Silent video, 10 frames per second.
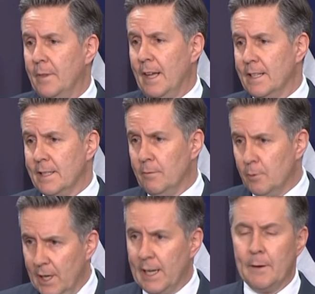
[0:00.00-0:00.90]
That is a
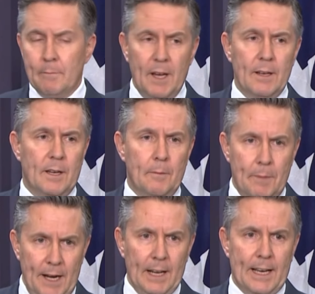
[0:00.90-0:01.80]
really
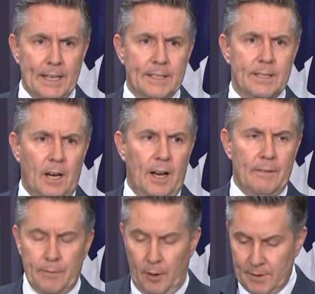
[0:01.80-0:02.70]
compelling
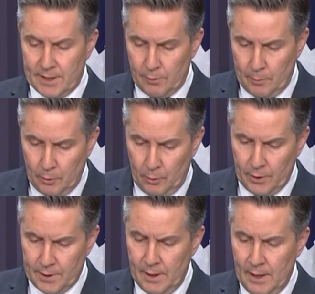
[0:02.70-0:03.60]
insight from this report.